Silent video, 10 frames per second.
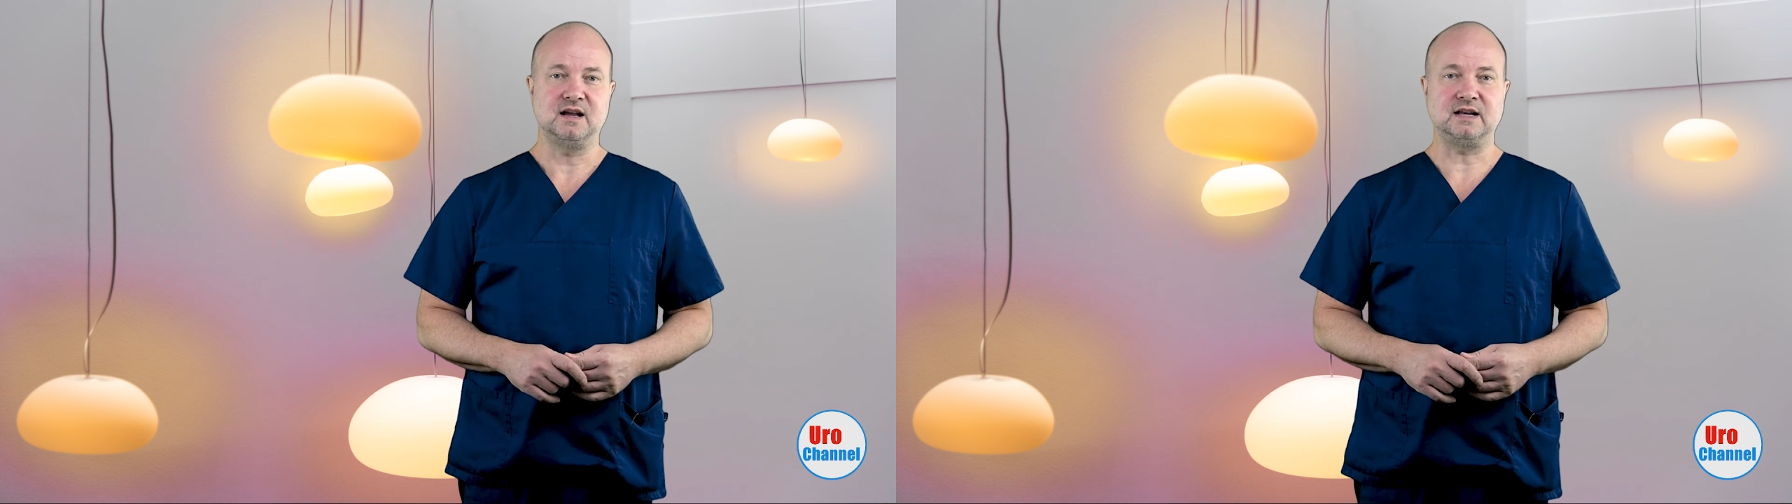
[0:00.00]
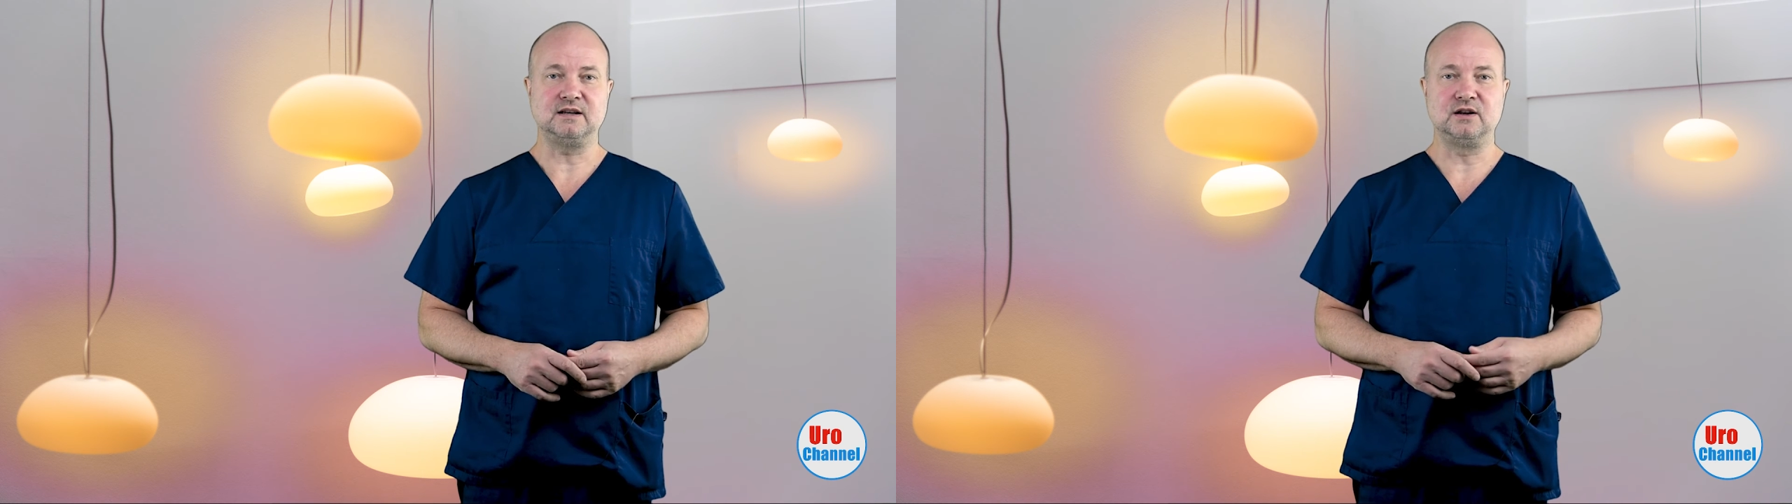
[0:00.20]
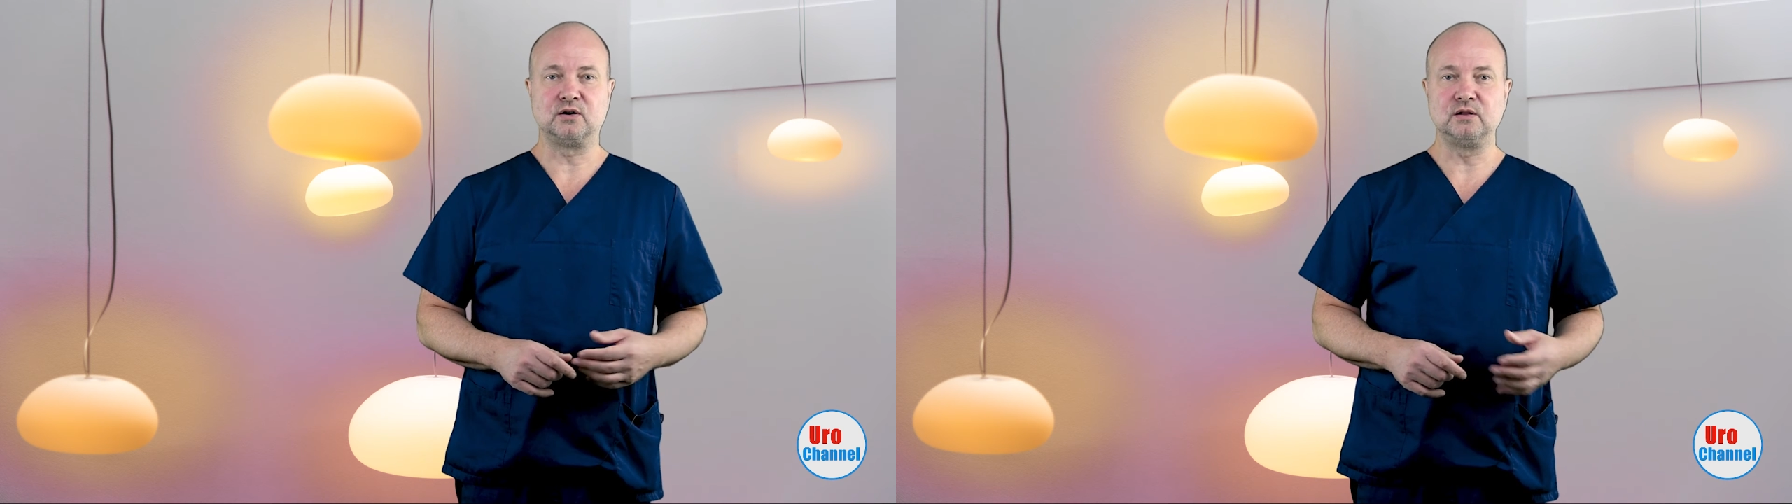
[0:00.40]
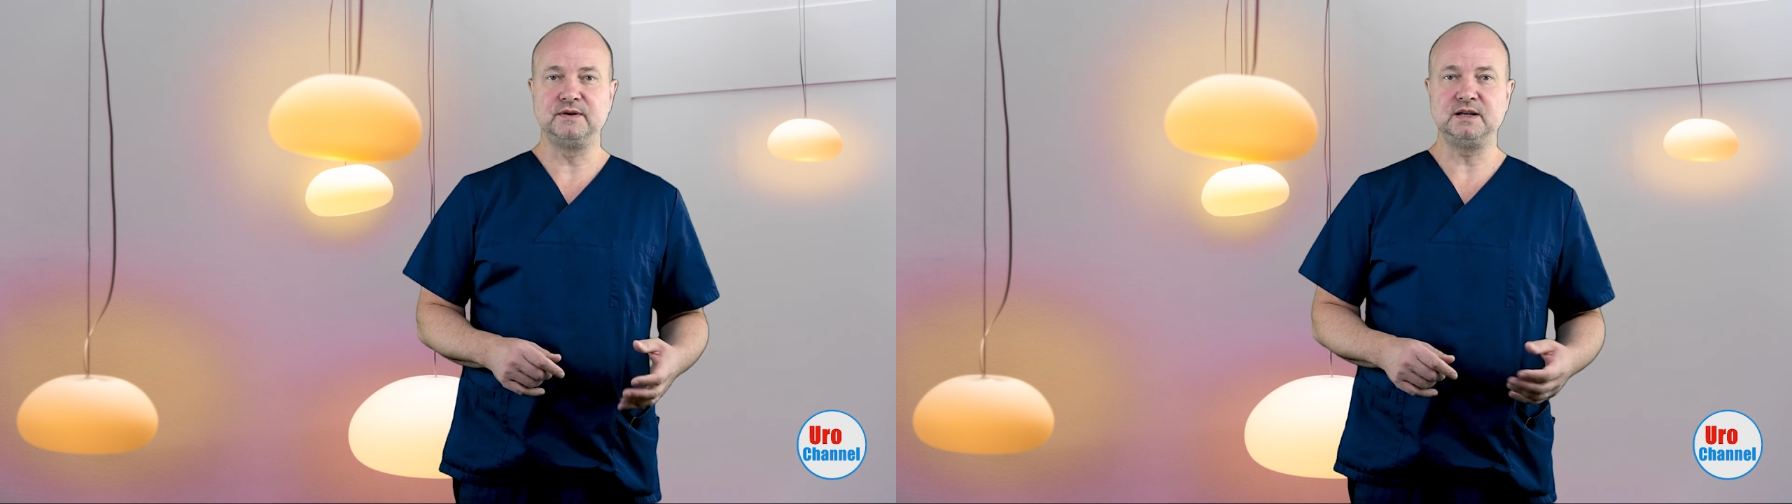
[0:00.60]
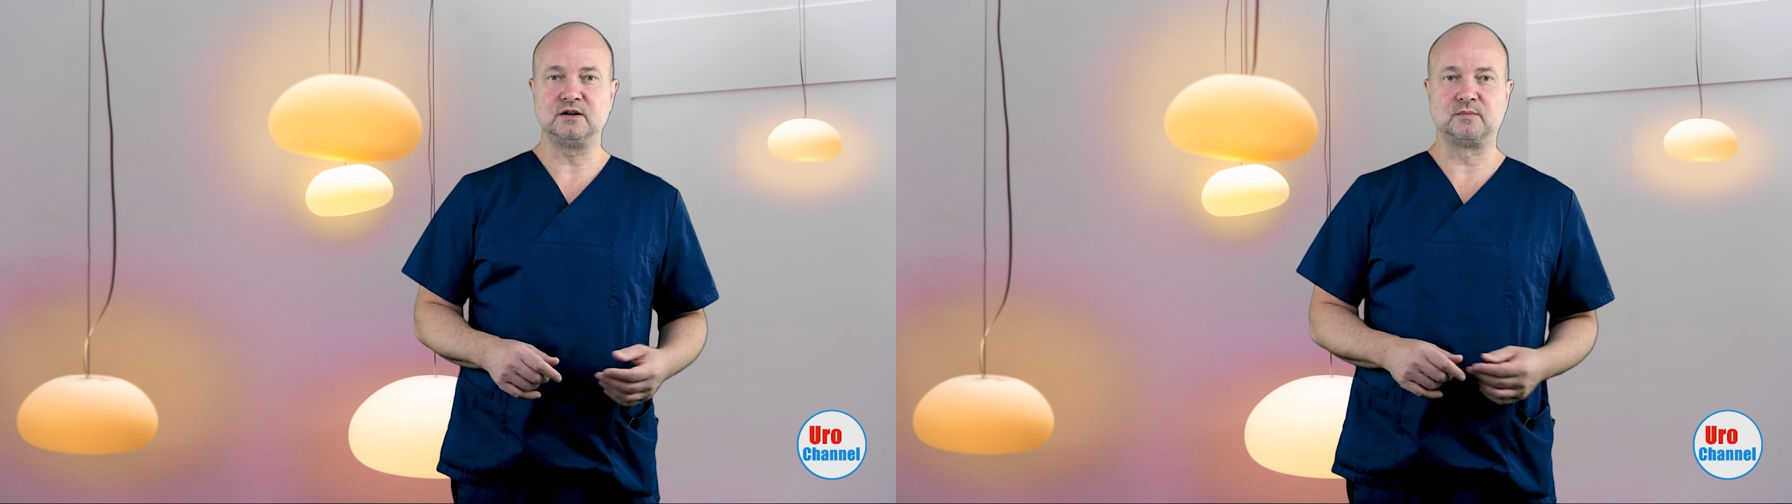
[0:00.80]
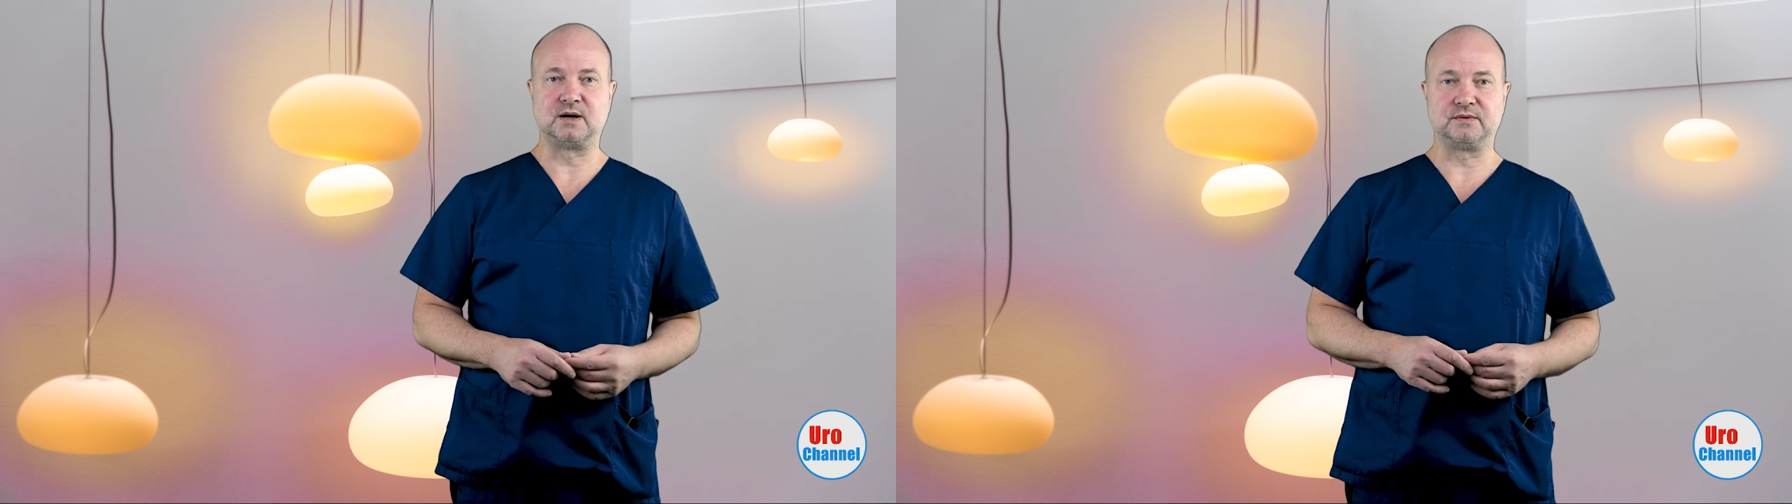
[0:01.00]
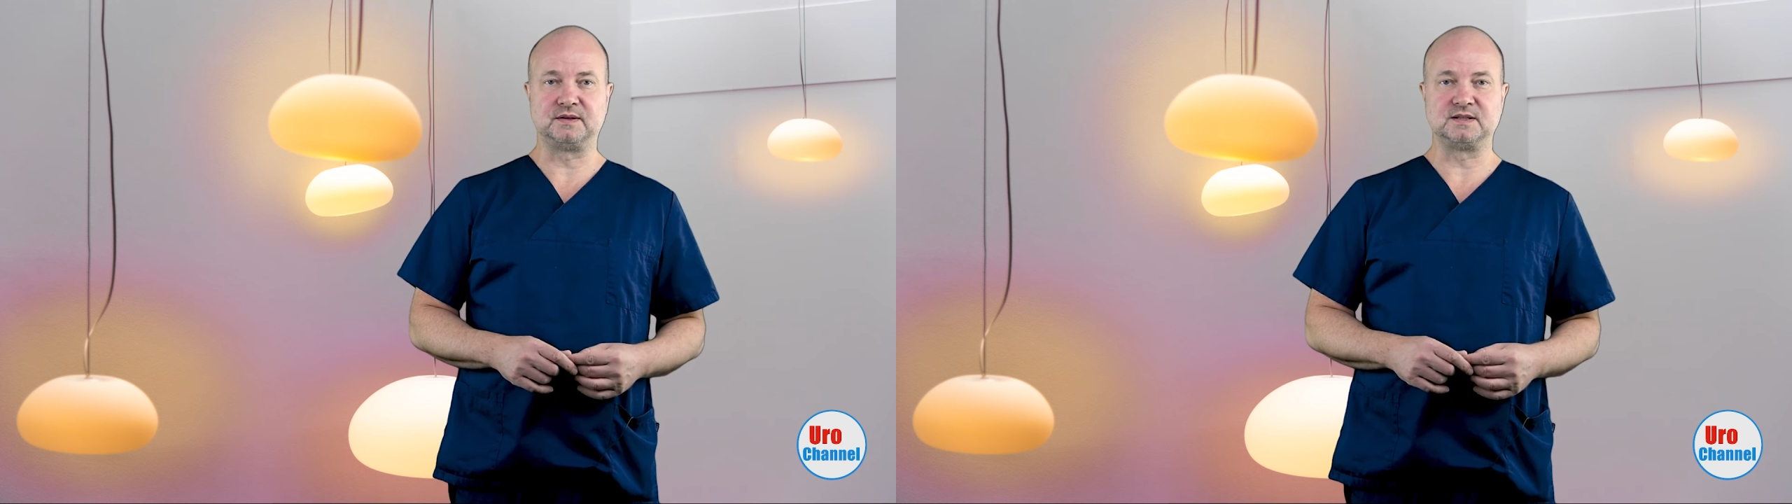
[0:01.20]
I did a whole video about